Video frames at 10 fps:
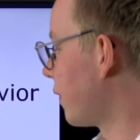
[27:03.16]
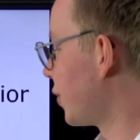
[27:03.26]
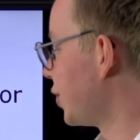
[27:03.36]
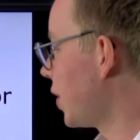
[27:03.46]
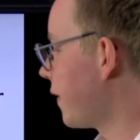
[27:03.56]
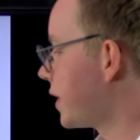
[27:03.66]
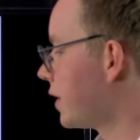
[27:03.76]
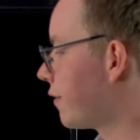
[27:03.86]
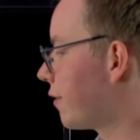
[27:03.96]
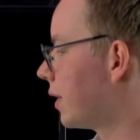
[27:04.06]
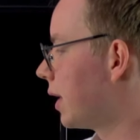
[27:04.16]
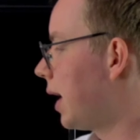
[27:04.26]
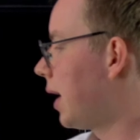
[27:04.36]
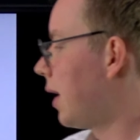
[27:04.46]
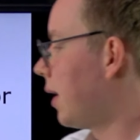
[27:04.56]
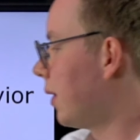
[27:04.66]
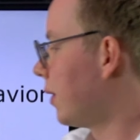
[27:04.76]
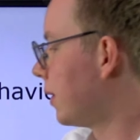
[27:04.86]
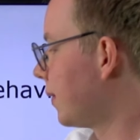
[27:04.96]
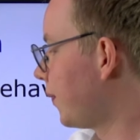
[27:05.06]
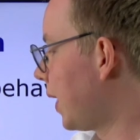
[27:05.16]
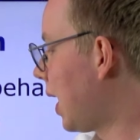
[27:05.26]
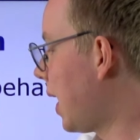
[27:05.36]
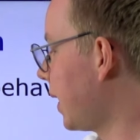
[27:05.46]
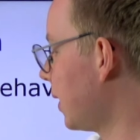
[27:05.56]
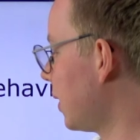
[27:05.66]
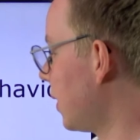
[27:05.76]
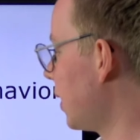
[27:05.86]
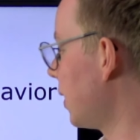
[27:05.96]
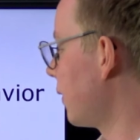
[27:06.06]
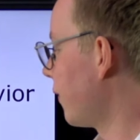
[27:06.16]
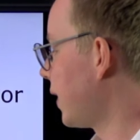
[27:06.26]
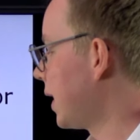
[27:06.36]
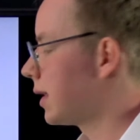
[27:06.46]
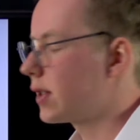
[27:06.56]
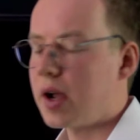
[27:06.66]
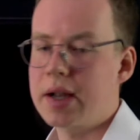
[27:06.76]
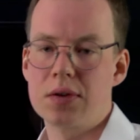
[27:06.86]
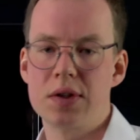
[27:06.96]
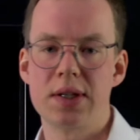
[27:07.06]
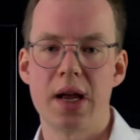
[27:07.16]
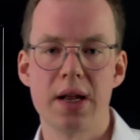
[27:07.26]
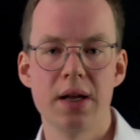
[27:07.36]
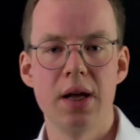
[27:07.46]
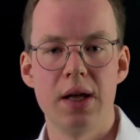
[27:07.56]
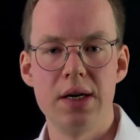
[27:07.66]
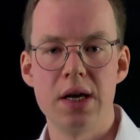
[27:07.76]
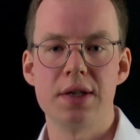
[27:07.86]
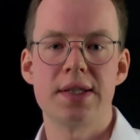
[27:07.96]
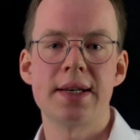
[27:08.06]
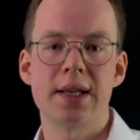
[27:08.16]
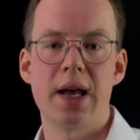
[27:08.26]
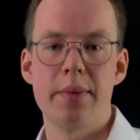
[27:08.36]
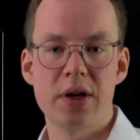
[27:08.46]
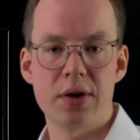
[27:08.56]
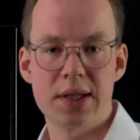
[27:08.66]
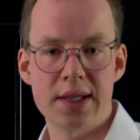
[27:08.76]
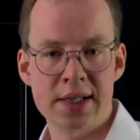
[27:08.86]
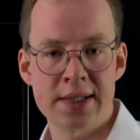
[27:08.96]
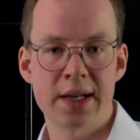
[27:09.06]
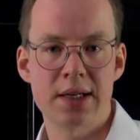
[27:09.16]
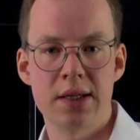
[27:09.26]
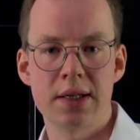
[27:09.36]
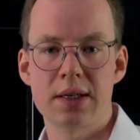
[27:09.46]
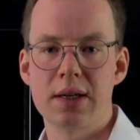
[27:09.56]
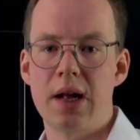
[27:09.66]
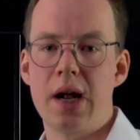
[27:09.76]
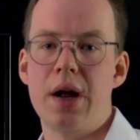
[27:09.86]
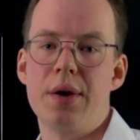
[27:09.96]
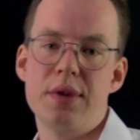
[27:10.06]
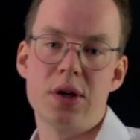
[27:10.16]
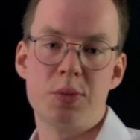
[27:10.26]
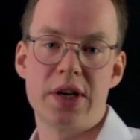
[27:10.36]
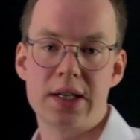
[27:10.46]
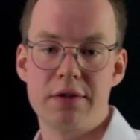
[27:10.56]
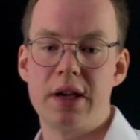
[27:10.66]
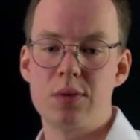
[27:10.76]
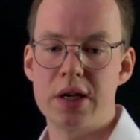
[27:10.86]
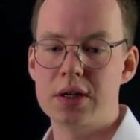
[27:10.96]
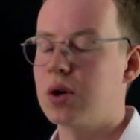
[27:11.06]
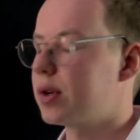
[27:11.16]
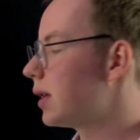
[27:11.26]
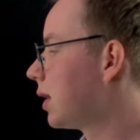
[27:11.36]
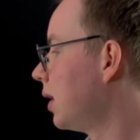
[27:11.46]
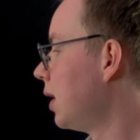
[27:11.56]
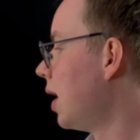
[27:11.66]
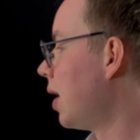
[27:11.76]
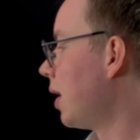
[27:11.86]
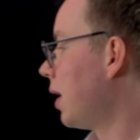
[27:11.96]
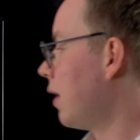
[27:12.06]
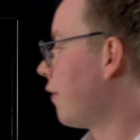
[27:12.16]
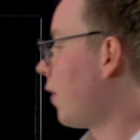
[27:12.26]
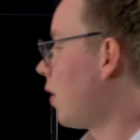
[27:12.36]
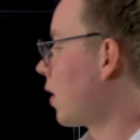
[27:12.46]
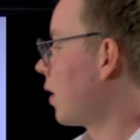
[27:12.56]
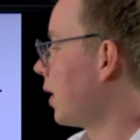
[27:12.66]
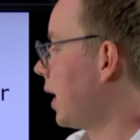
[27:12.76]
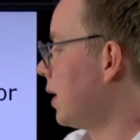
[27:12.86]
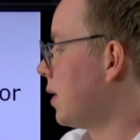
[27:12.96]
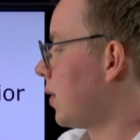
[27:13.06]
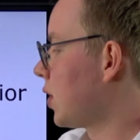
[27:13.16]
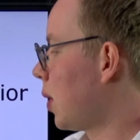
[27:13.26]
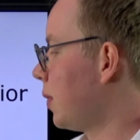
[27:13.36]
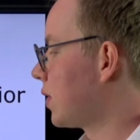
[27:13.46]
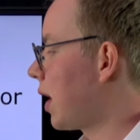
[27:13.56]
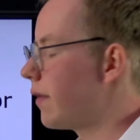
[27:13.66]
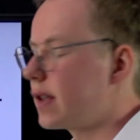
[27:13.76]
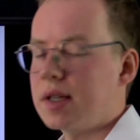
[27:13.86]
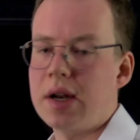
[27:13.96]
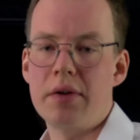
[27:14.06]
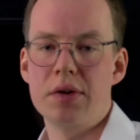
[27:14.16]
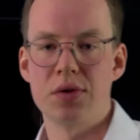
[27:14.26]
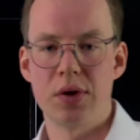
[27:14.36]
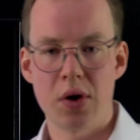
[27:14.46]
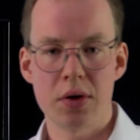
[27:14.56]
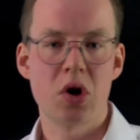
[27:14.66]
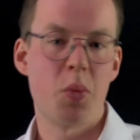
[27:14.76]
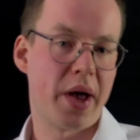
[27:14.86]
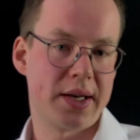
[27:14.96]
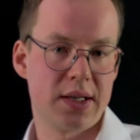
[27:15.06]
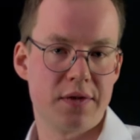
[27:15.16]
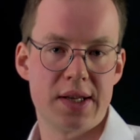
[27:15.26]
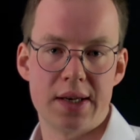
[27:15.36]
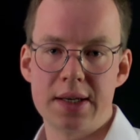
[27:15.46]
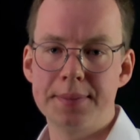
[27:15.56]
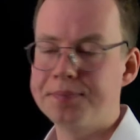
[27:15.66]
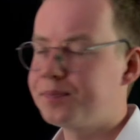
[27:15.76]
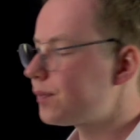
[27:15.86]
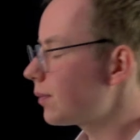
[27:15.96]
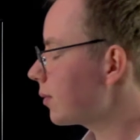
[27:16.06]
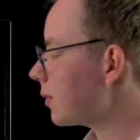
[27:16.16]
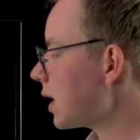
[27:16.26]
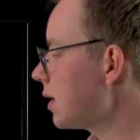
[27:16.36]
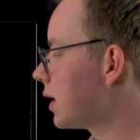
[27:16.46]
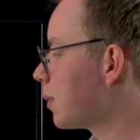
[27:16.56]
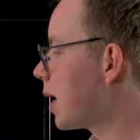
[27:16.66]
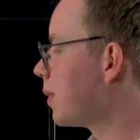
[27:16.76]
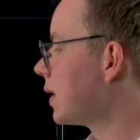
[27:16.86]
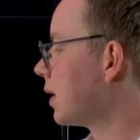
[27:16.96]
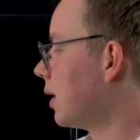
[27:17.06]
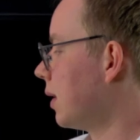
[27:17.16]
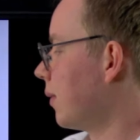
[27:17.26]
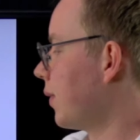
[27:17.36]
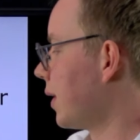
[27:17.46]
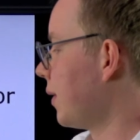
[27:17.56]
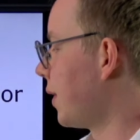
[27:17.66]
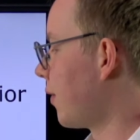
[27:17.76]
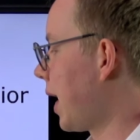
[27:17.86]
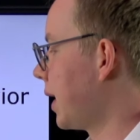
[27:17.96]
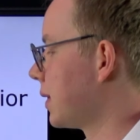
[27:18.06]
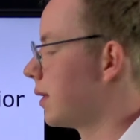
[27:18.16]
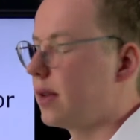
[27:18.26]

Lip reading: of conservative line that is trying to stay near the center line, because that's exactly the objective that we encoded. For an autonomous driving scenario, so a non-competitive setting, this may be the right